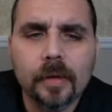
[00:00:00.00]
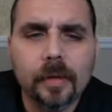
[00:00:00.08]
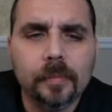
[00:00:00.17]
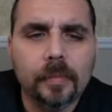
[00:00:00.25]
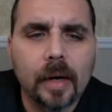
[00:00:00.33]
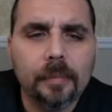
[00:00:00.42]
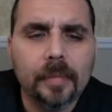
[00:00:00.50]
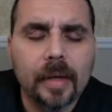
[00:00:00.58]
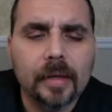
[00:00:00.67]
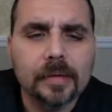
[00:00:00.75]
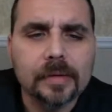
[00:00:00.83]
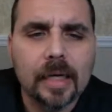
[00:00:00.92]
I'm
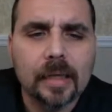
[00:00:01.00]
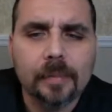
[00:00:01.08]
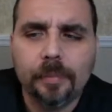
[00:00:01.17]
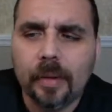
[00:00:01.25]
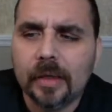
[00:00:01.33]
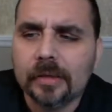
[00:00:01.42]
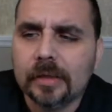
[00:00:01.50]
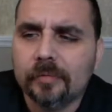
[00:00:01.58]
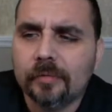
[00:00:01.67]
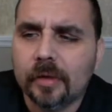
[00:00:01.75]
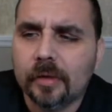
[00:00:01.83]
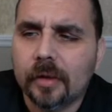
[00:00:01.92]
not exactly
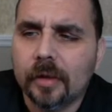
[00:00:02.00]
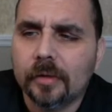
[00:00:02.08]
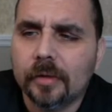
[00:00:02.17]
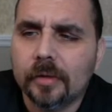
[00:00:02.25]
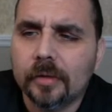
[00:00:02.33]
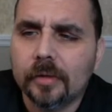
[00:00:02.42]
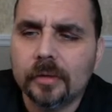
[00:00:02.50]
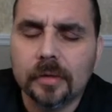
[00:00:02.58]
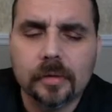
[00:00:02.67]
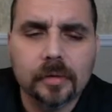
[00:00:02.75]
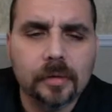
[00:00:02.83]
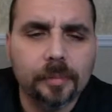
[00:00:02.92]
positive on
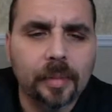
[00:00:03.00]
the